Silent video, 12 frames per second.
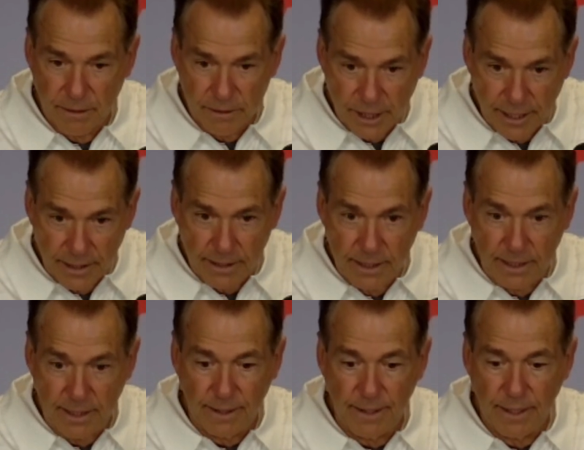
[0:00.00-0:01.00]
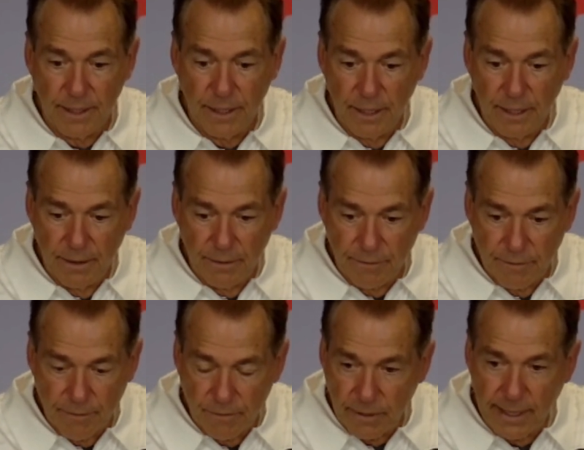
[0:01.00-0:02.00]
Jalen Key,
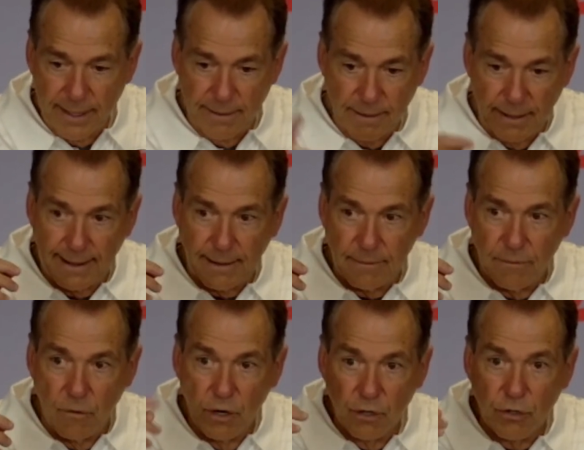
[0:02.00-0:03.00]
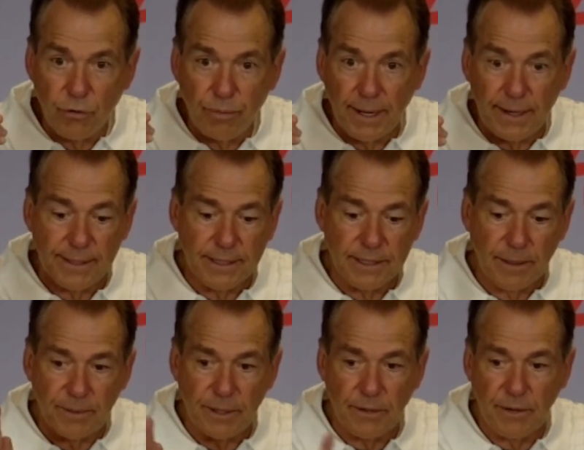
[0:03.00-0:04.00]
we had like one or two penalties
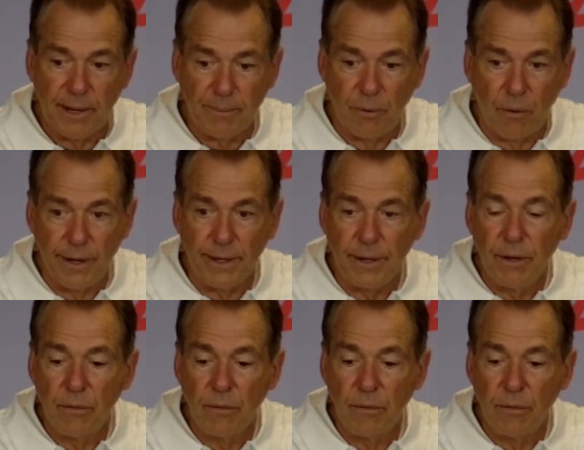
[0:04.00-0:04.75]
up until that point.